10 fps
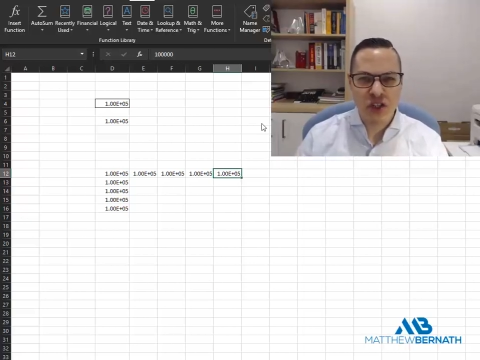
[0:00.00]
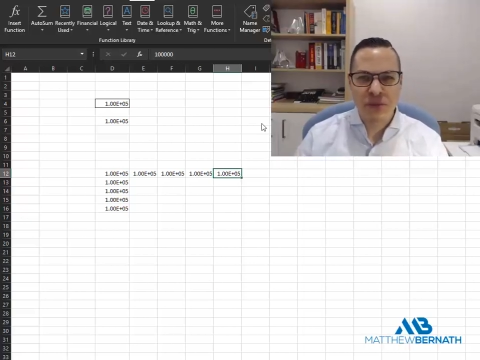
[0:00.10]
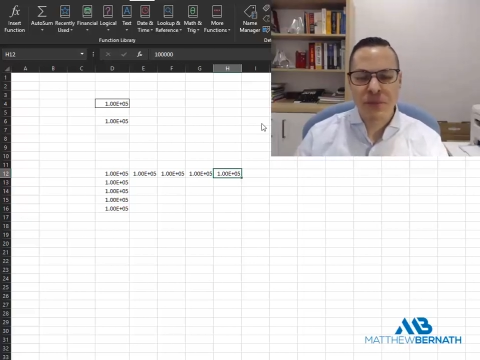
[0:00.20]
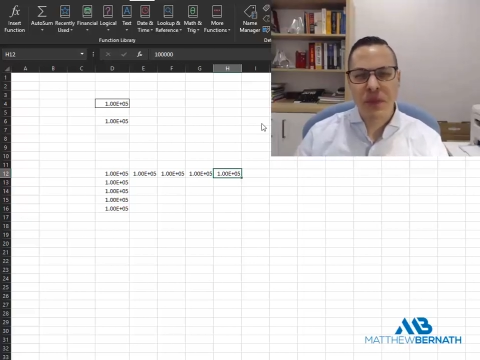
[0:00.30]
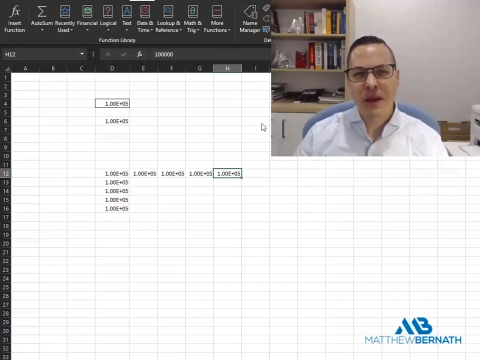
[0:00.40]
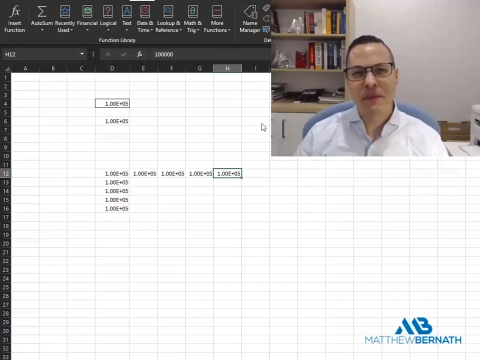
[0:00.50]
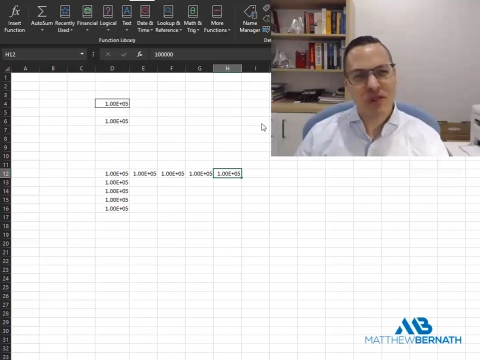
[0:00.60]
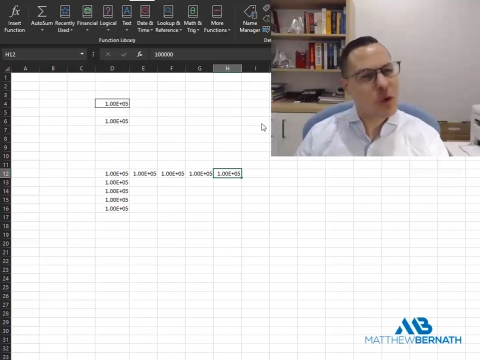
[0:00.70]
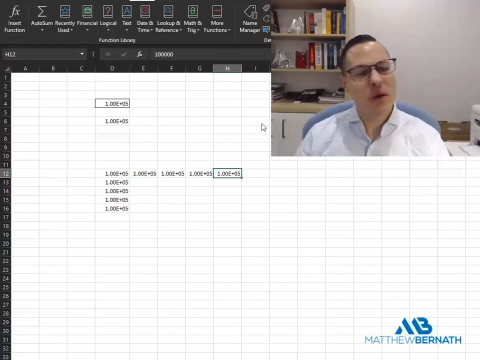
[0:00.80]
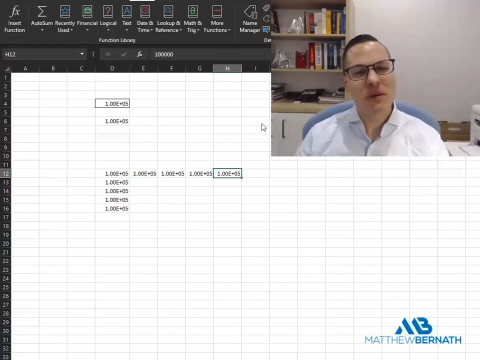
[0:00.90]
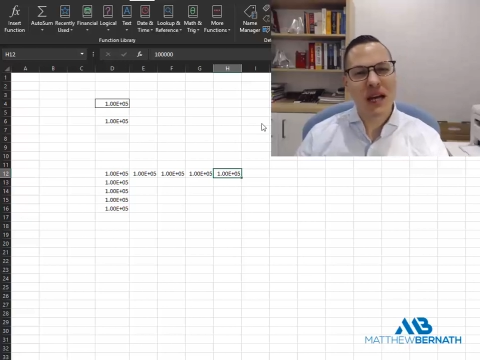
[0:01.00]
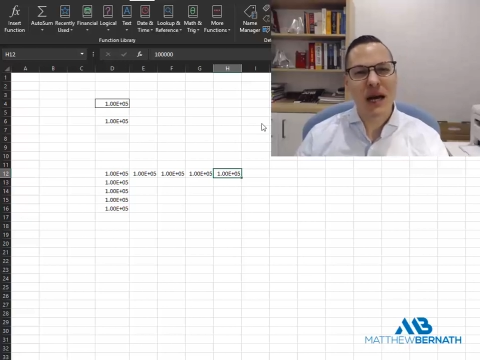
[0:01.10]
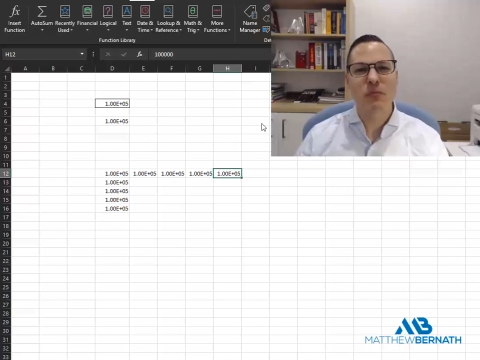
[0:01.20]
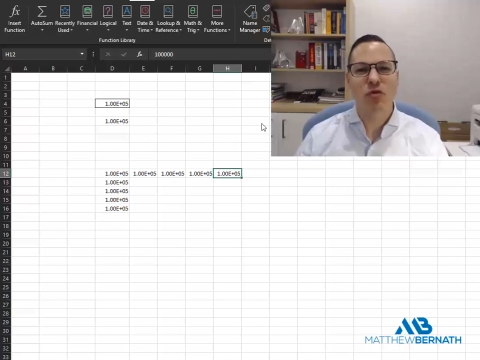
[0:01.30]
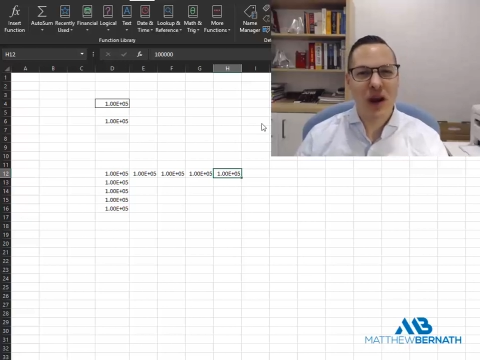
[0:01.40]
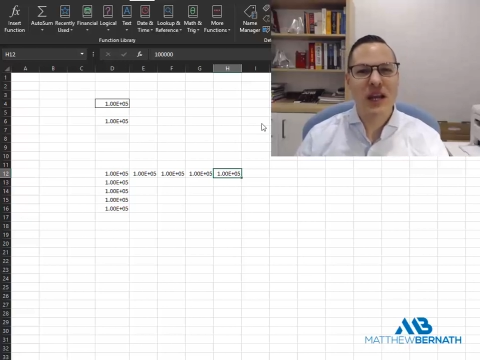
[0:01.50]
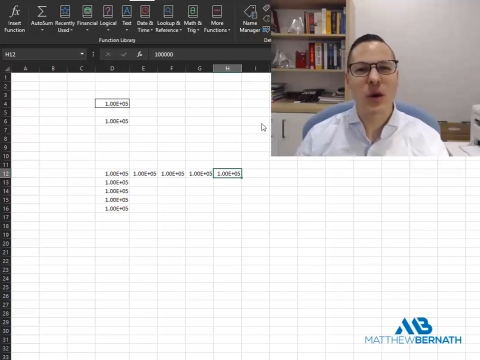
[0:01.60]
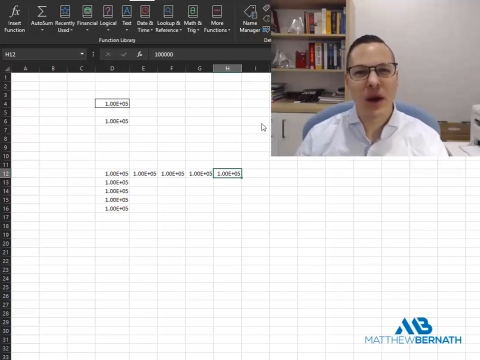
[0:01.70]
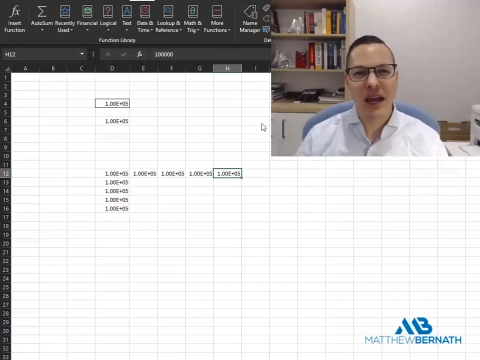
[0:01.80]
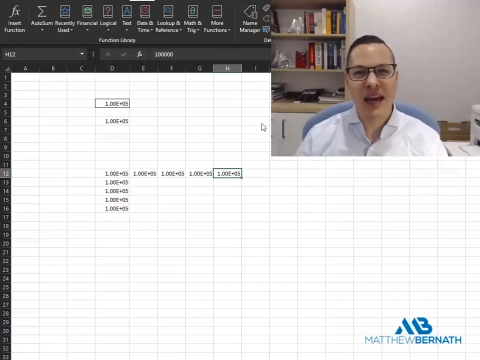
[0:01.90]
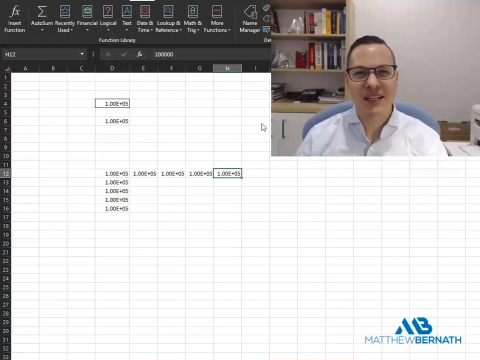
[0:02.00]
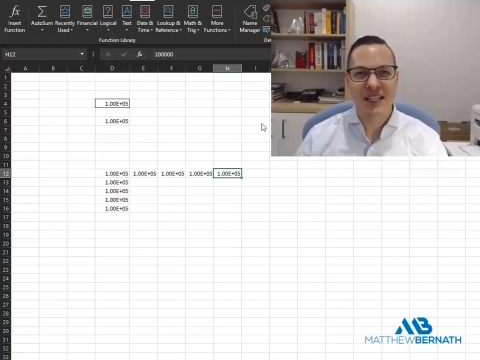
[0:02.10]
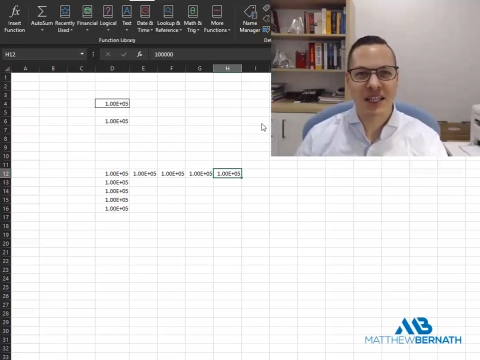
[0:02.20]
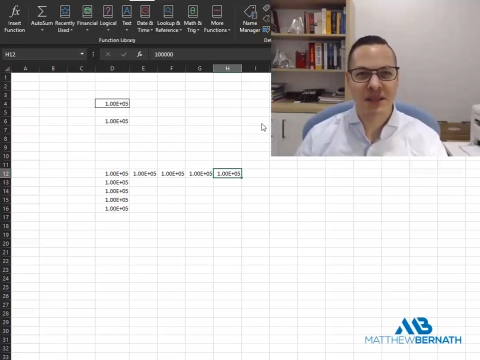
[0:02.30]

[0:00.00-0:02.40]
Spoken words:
But if you want to become really quick in Excel,